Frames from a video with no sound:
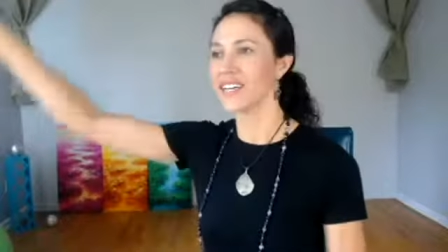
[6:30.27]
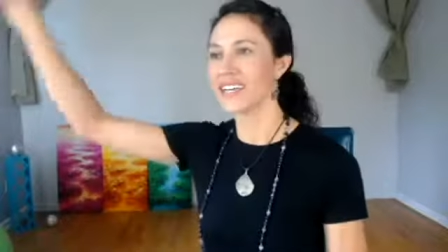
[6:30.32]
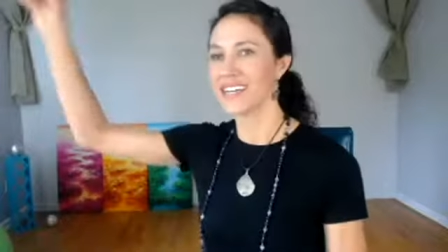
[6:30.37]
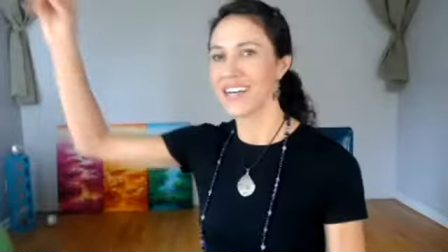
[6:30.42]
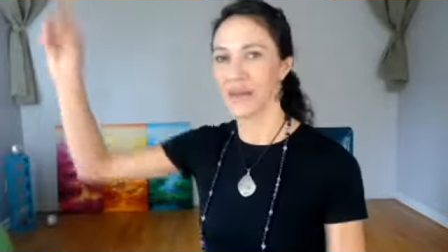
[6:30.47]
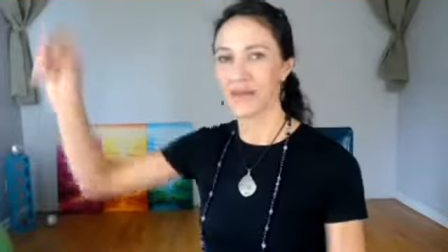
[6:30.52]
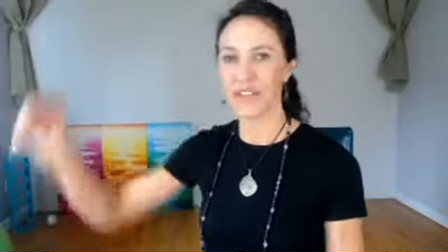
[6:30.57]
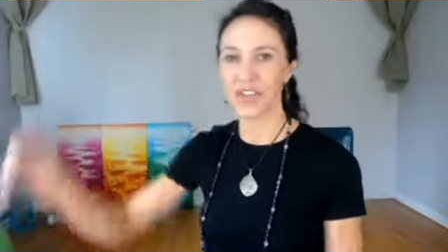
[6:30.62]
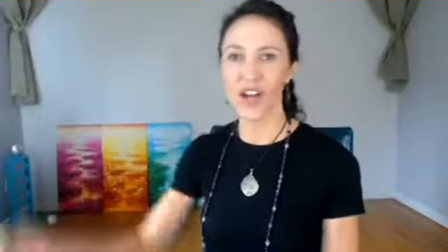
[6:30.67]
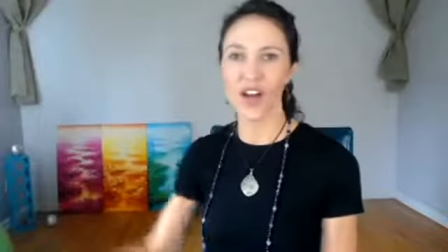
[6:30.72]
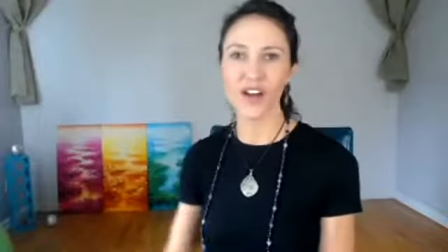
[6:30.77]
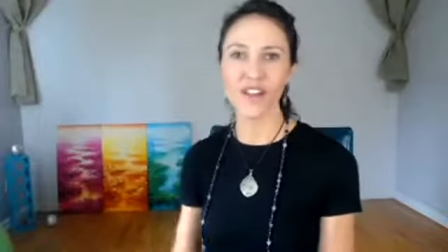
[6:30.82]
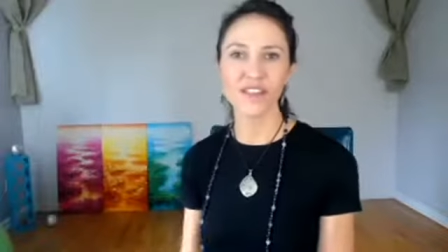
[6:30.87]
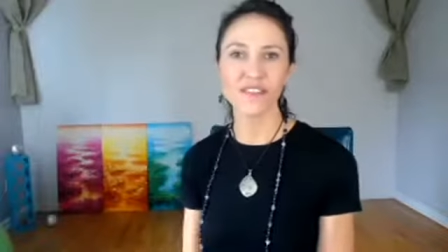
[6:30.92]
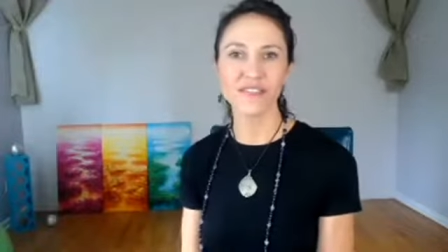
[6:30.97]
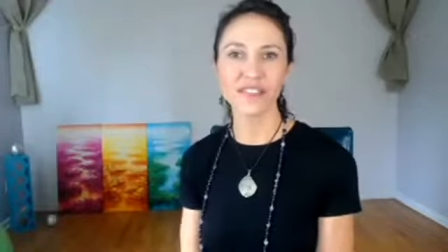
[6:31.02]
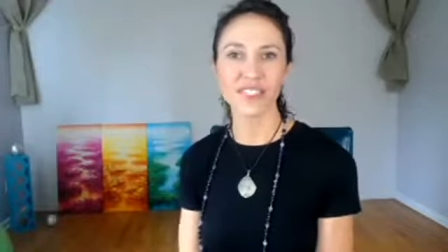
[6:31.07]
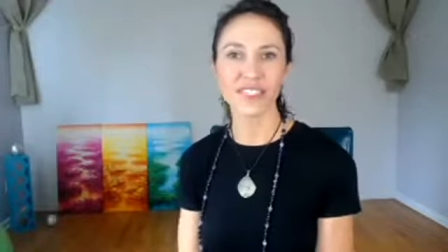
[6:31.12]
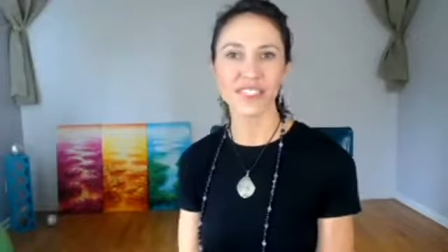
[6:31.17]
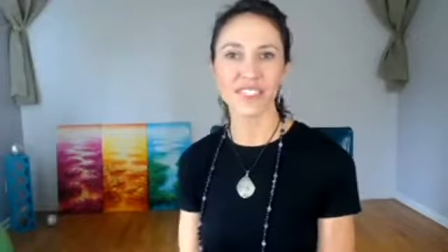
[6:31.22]
I mean, all of
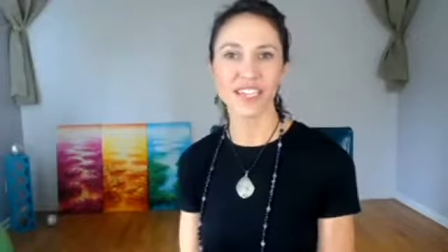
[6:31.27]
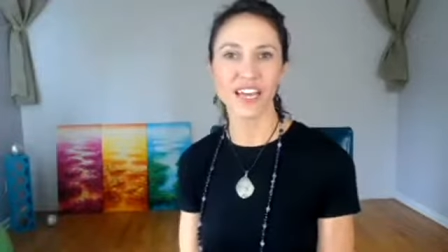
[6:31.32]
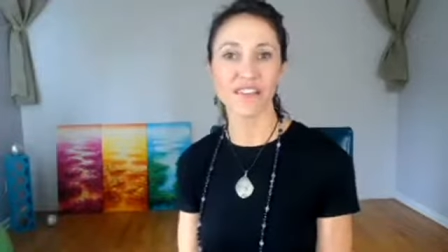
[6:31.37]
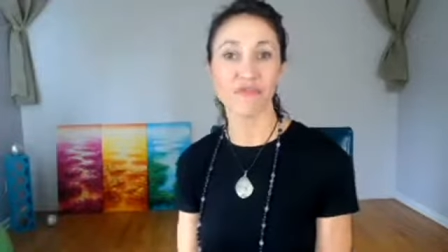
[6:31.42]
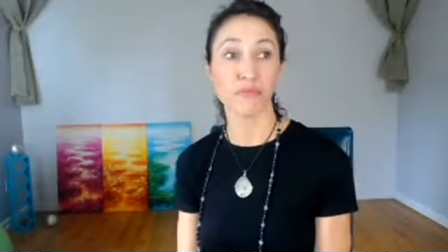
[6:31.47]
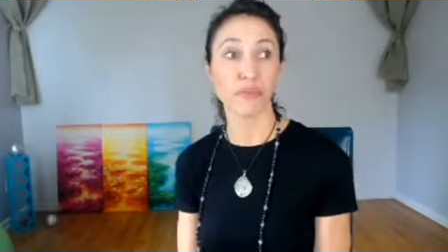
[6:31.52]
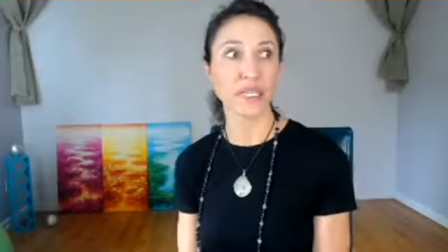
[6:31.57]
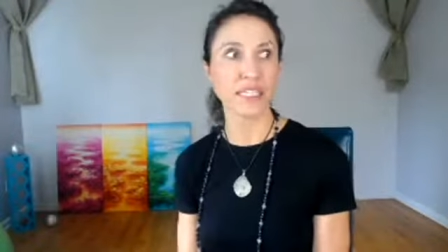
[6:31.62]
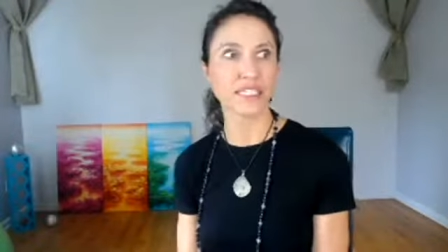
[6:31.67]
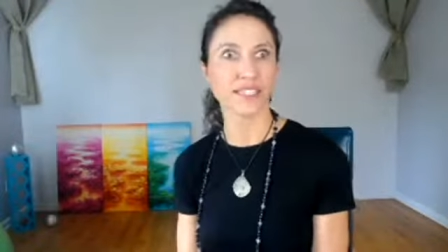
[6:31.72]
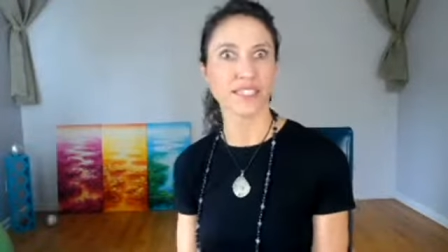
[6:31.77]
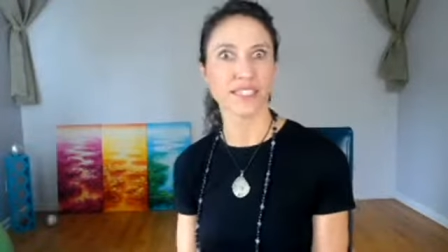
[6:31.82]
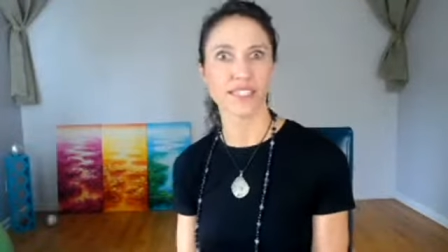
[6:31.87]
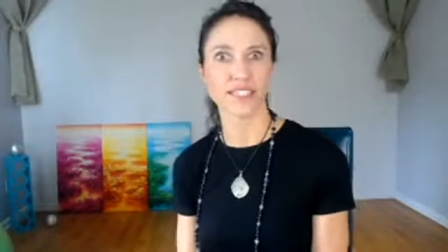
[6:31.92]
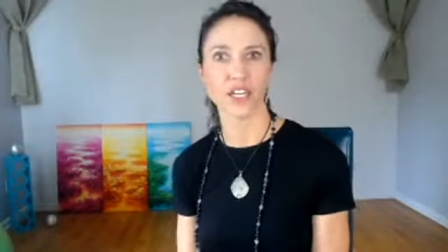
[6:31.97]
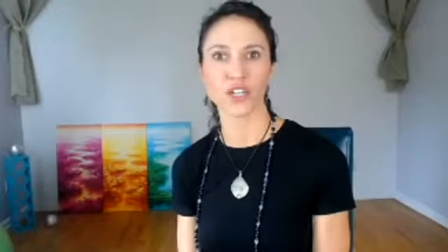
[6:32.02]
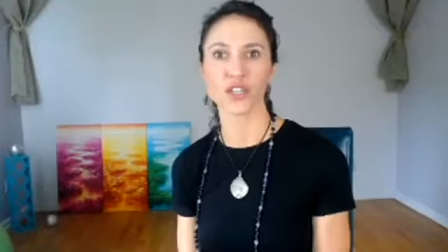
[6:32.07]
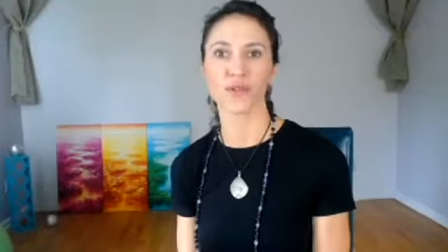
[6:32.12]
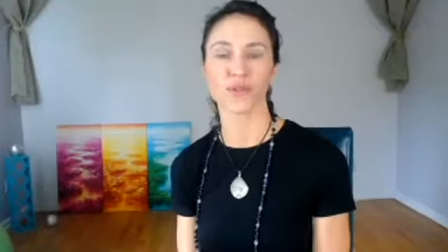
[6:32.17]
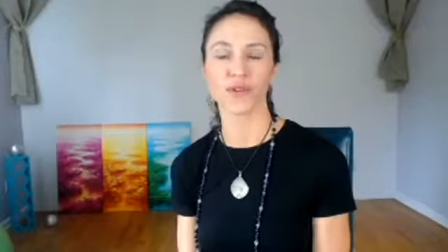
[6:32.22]
this stuff, business,
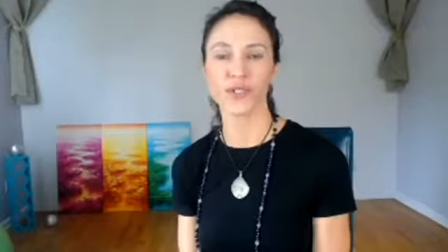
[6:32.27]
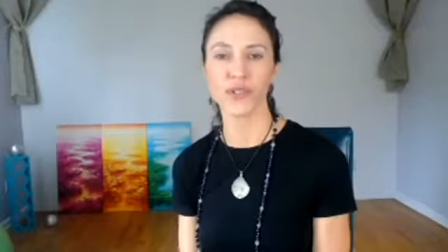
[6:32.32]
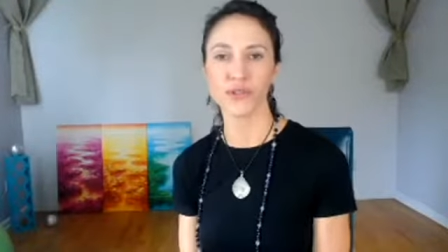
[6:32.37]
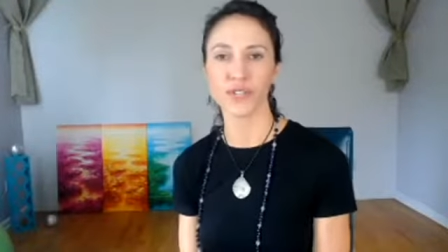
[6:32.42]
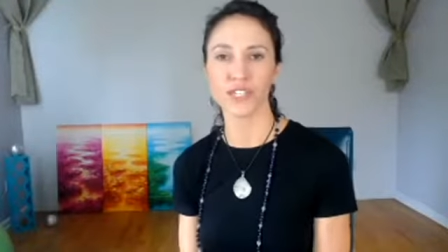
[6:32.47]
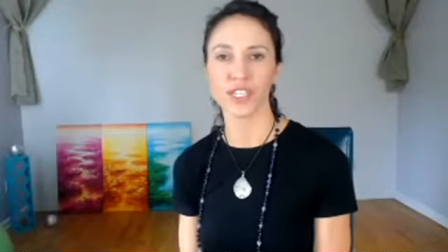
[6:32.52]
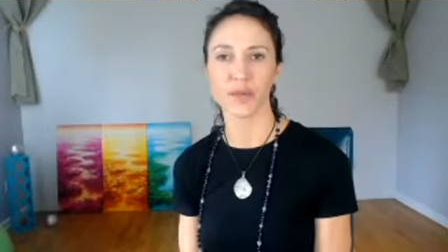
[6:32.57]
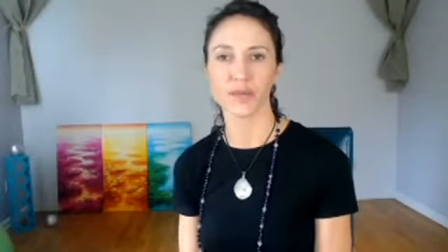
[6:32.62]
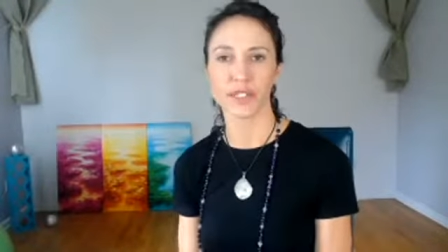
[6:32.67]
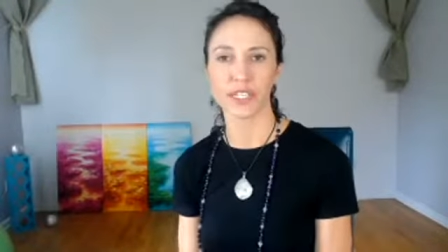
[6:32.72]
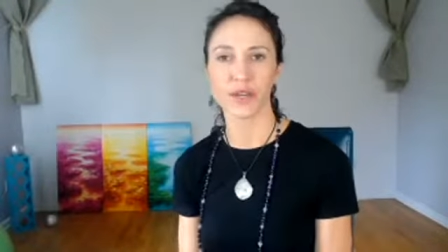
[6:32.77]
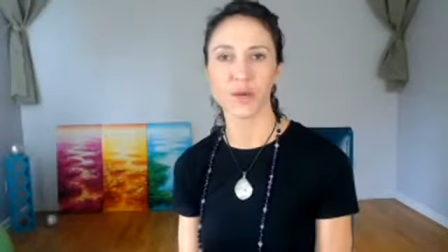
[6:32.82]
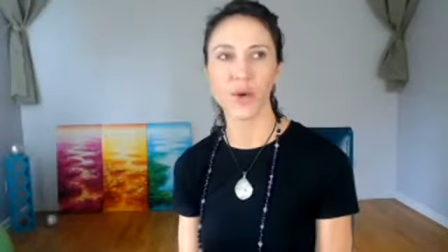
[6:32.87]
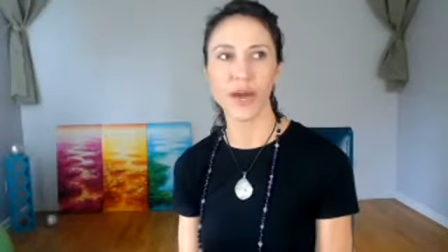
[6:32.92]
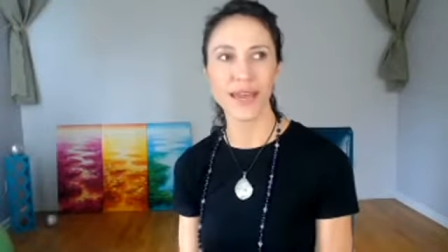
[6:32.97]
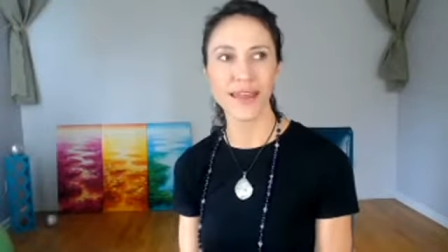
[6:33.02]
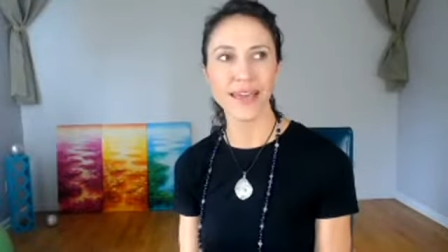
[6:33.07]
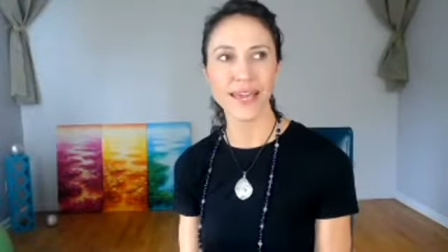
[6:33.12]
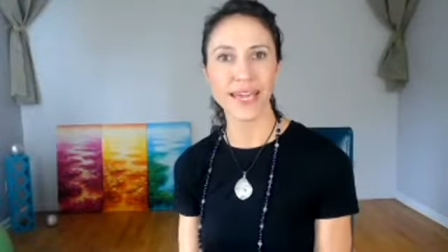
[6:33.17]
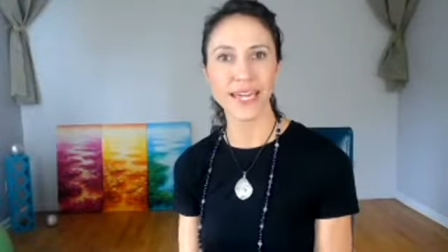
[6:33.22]
entrepreneurship. It's like, why the
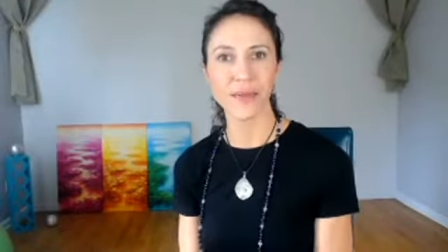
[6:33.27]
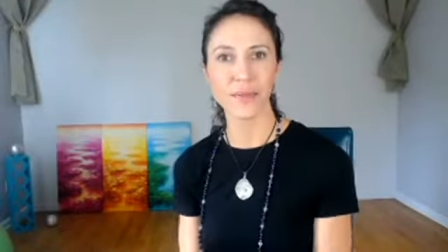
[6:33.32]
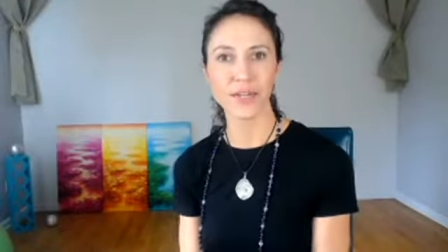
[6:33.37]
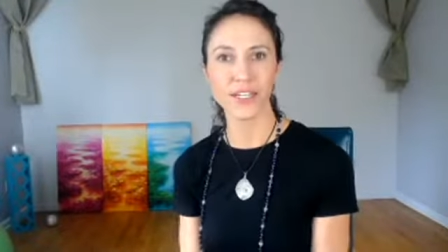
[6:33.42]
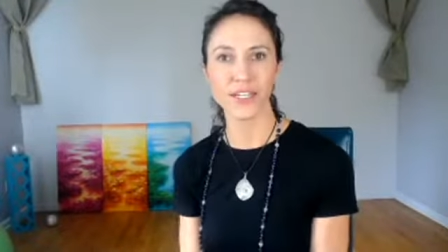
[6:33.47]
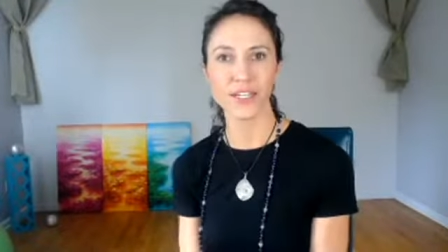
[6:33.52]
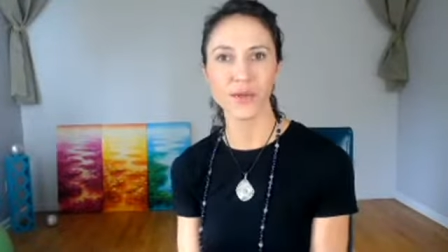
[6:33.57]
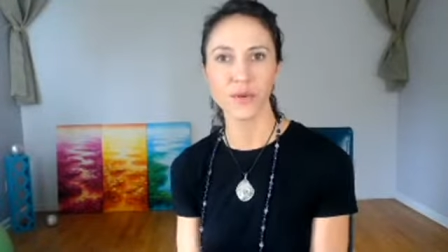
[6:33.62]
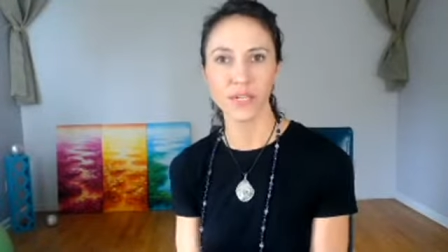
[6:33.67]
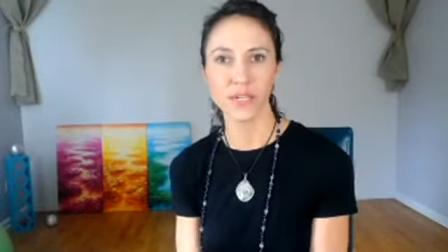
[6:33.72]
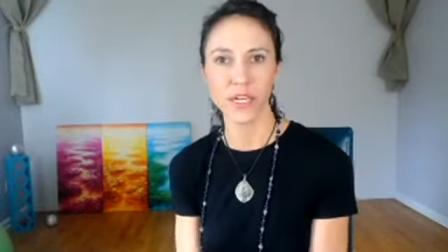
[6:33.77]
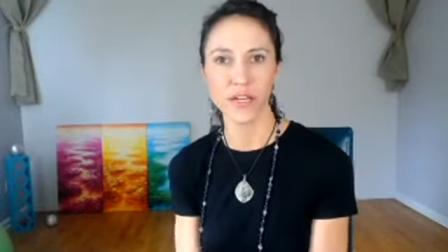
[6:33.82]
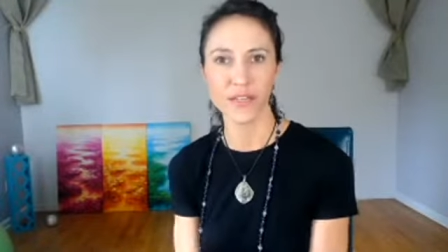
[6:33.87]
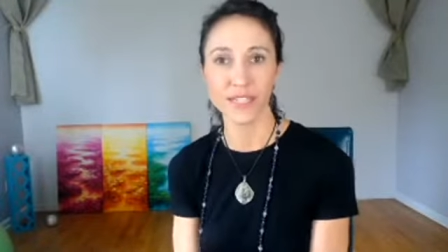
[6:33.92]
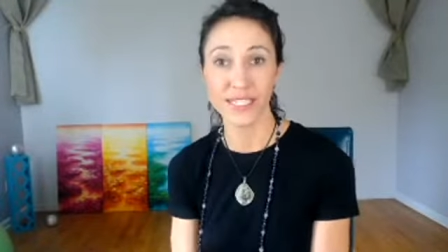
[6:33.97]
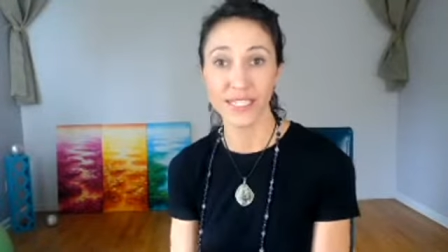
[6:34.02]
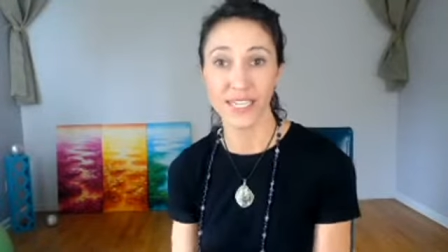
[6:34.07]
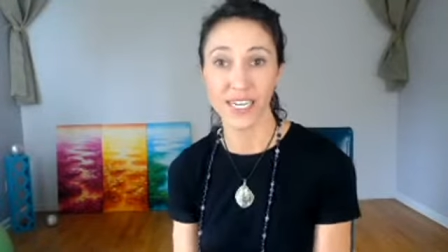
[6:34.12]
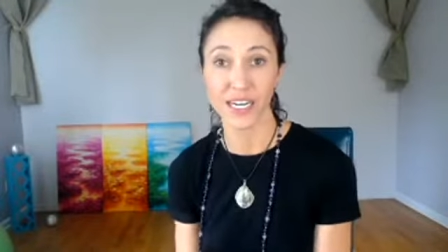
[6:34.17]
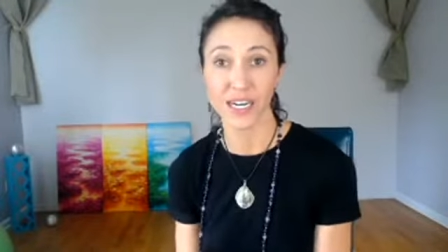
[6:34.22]
heck am I doing all this
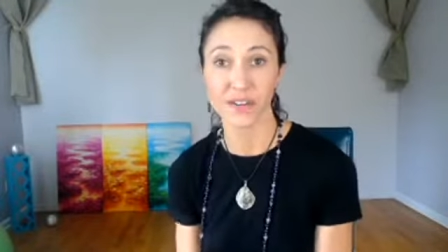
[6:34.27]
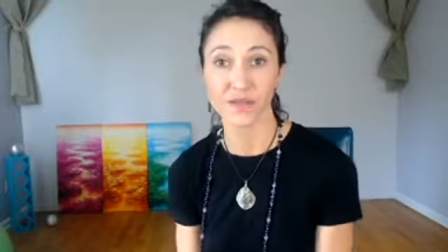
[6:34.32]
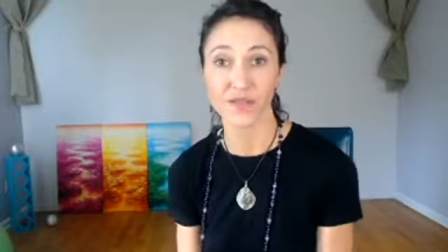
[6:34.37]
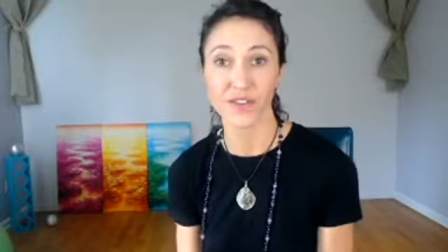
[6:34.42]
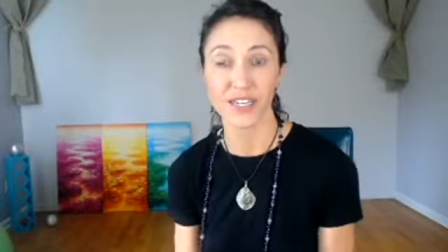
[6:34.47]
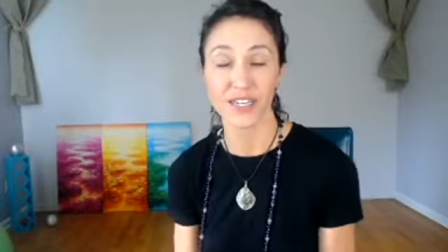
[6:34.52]
stuff?